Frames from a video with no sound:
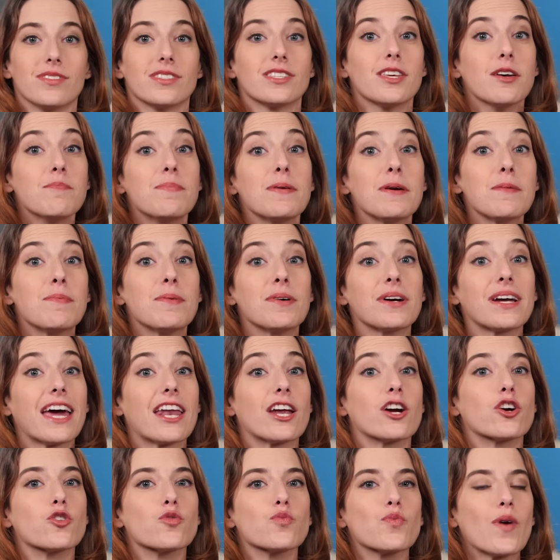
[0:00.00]
Some people get a
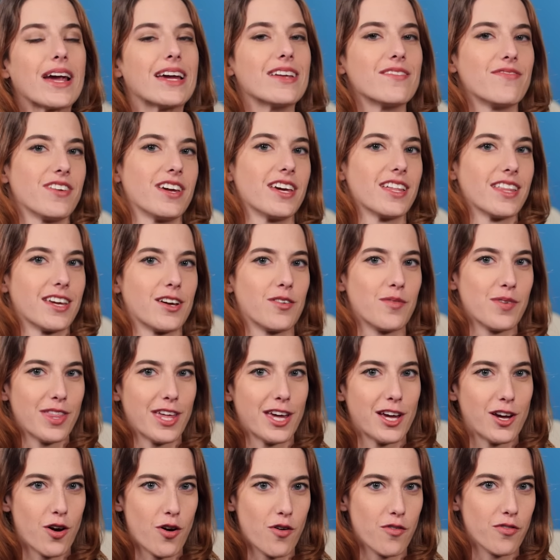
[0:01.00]
great feeling when they
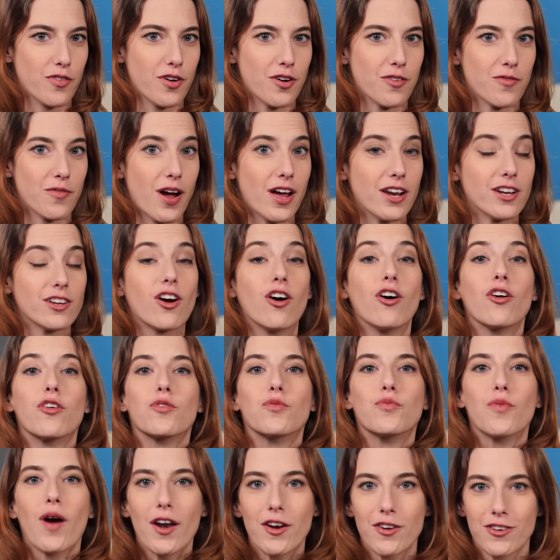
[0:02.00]
go for a run called a
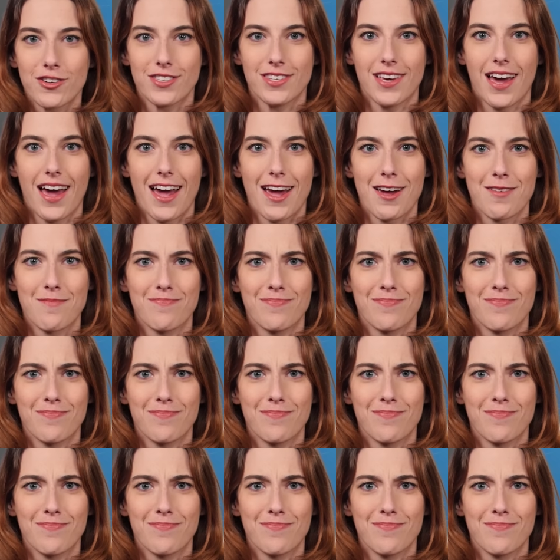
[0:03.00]
runner's high.